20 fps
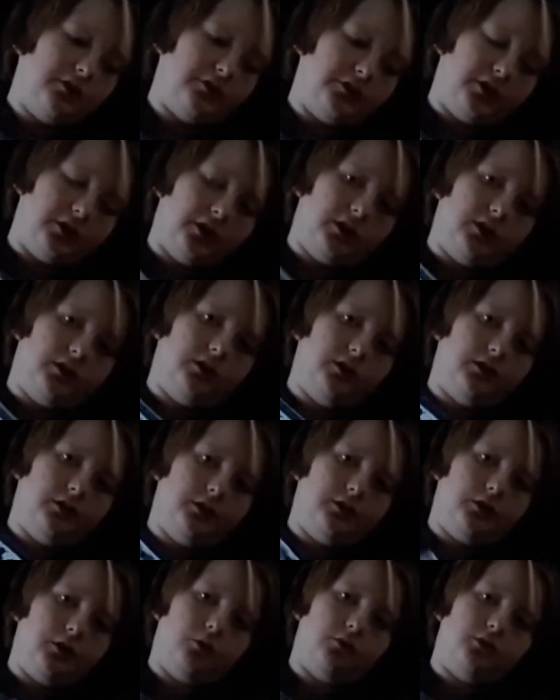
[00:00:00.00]
the
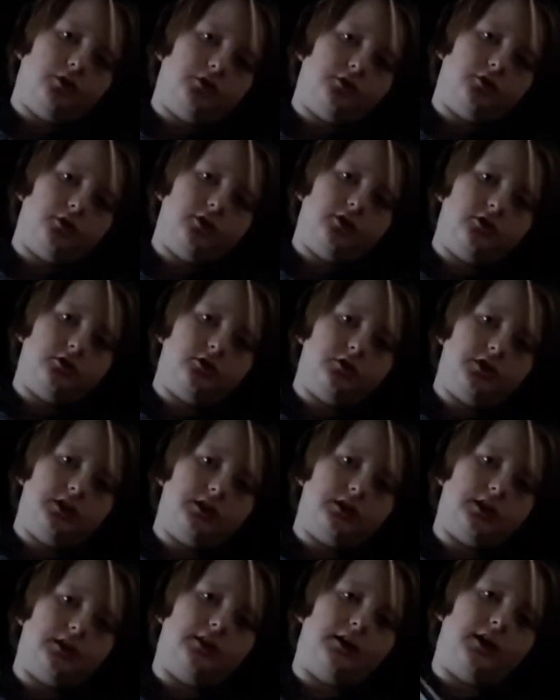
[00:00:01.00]
Lower Surrey
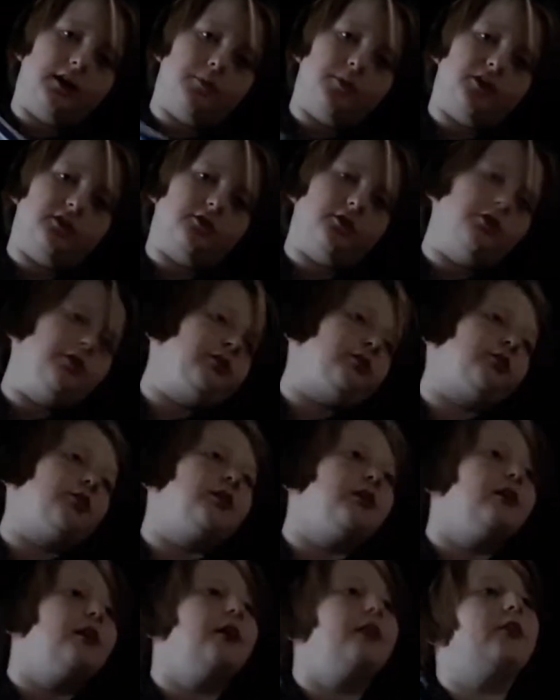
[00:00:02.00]
Street and the Upper Surrey Street.
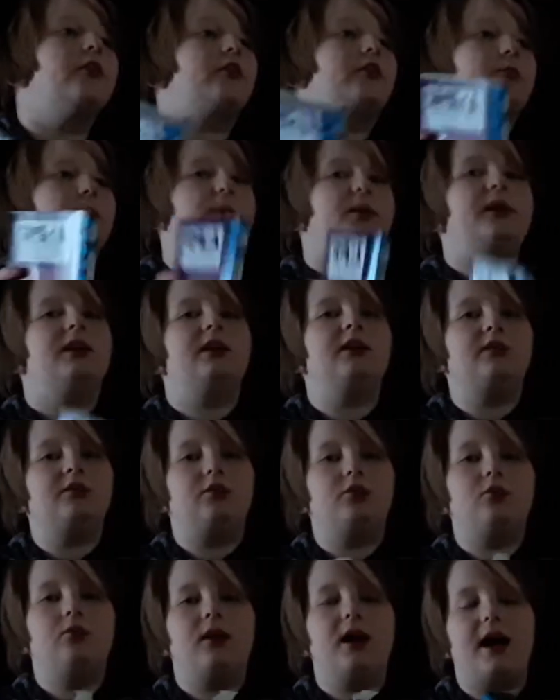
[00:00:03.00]
They're split in
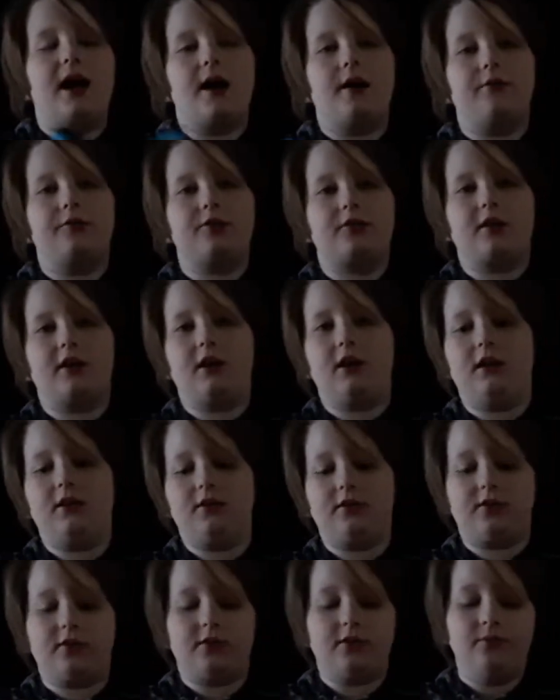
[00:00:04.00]
two halves
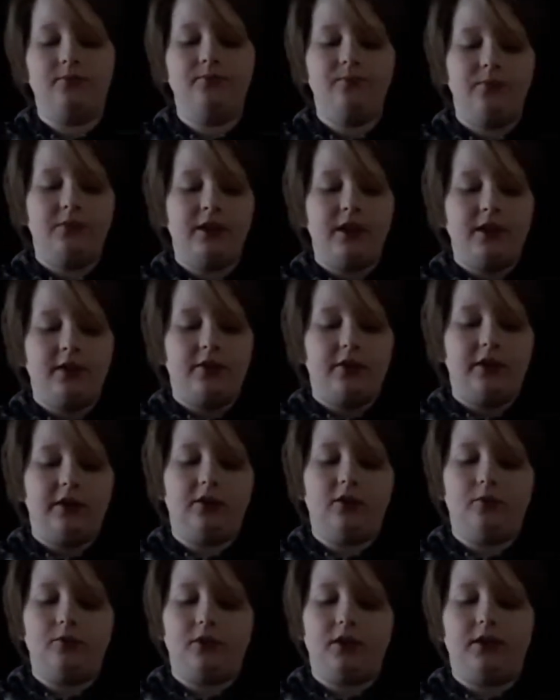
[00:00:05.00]
because they
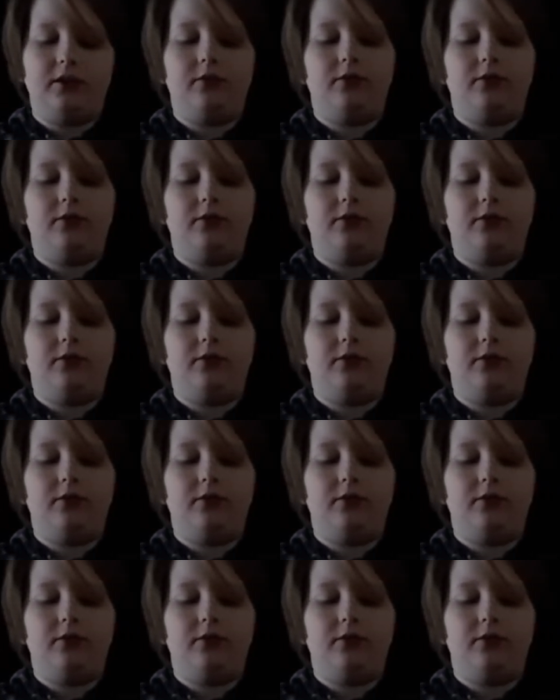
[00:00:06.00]
don't